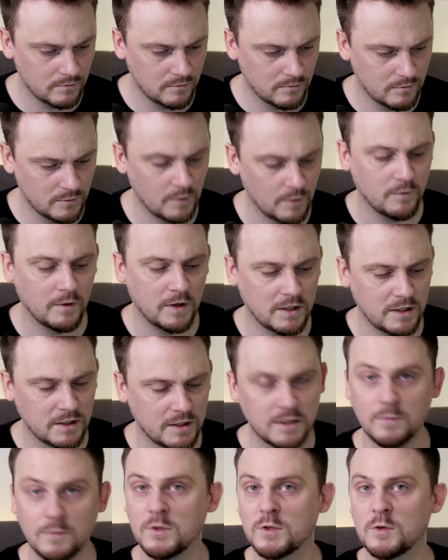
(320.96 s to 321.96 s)
don't forget to
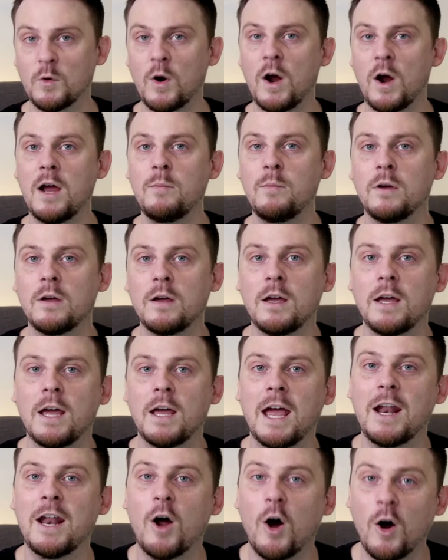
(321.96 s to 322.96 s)
subscribe
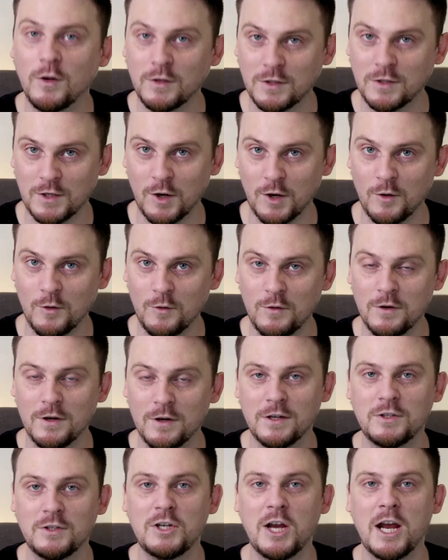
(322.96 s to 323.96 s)
and also
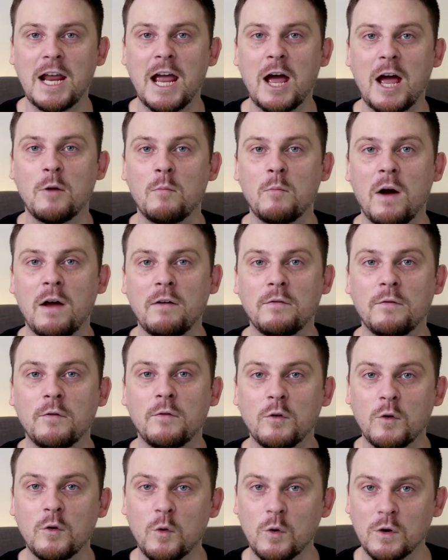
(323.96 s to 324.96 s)
check out my full
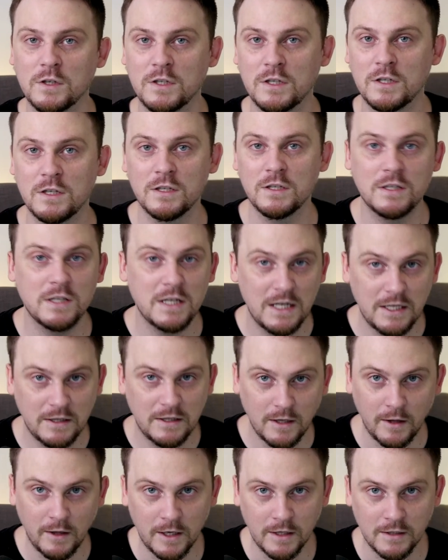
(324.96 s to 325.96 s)
courses in the
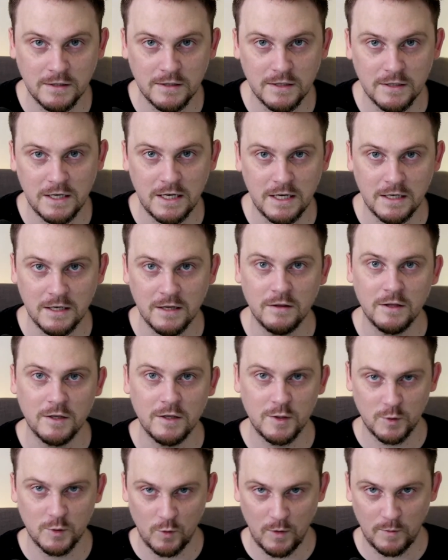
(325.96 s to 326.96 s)
links in the
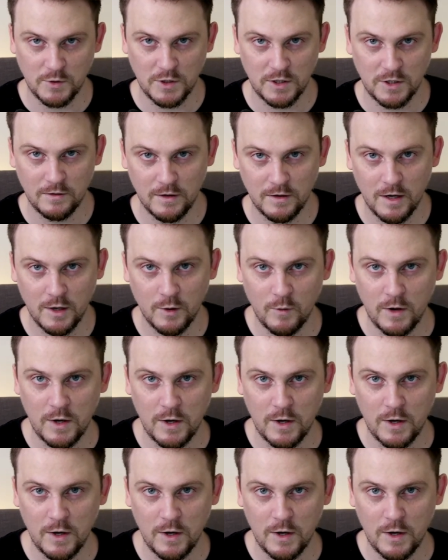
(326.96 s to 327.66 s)
description. Great